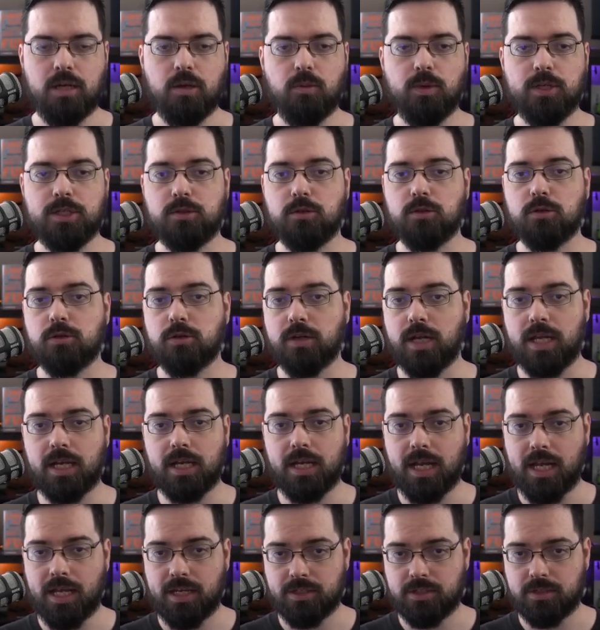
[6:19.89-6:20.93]
which will create
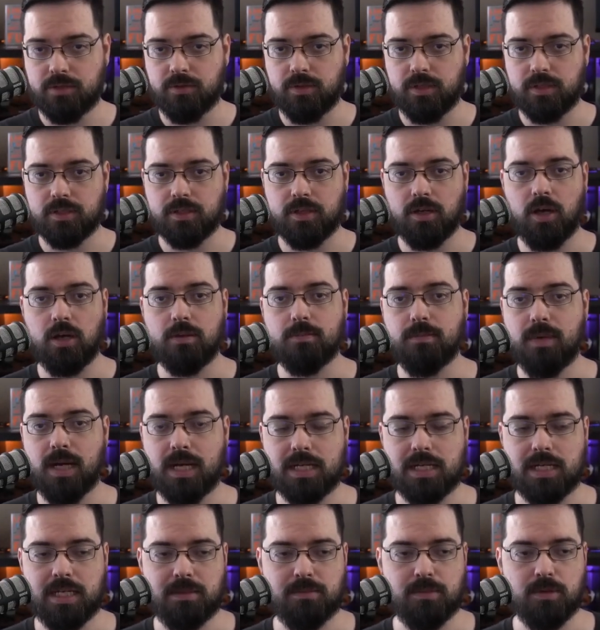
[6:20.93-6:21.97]
an asterisk on
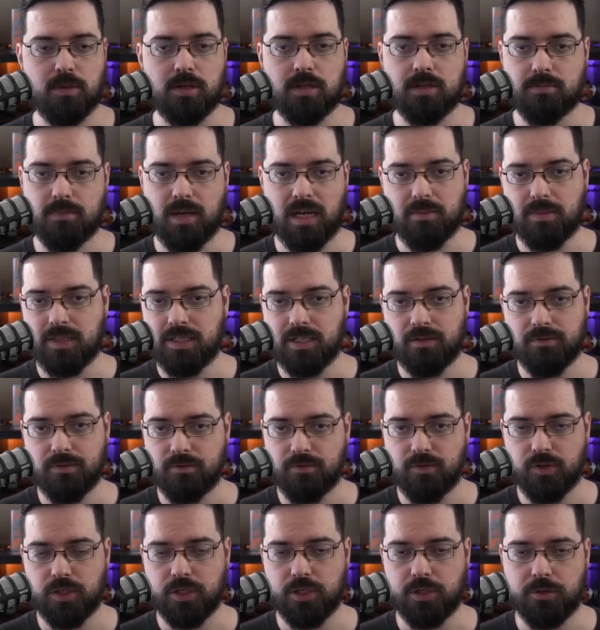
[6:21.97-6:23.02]
my keyboard, might be
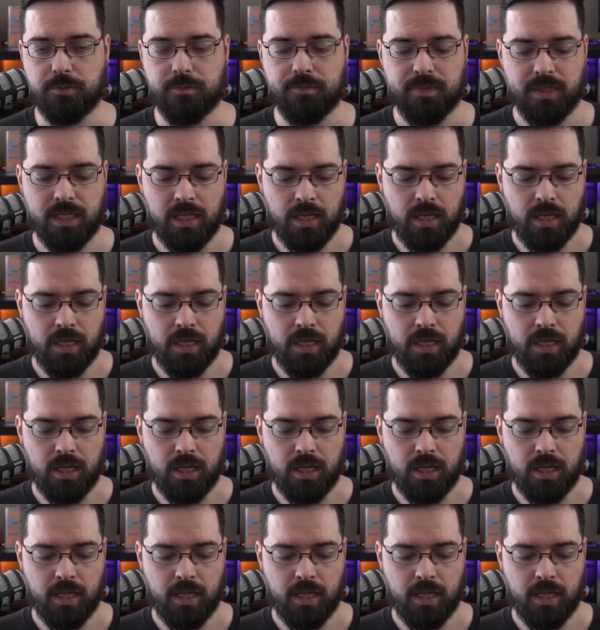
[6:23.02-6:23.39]
different for you.